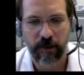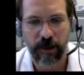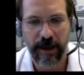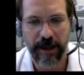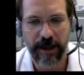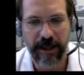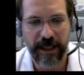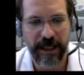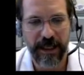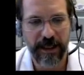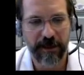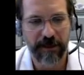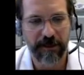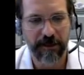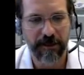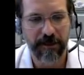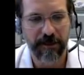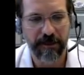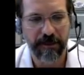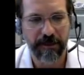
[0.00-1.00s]
When
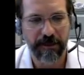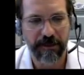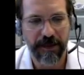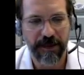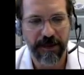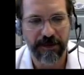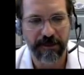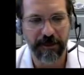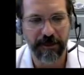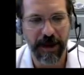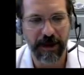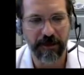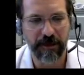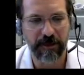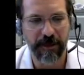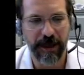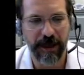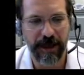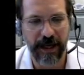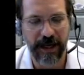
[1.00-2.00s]
heme is bound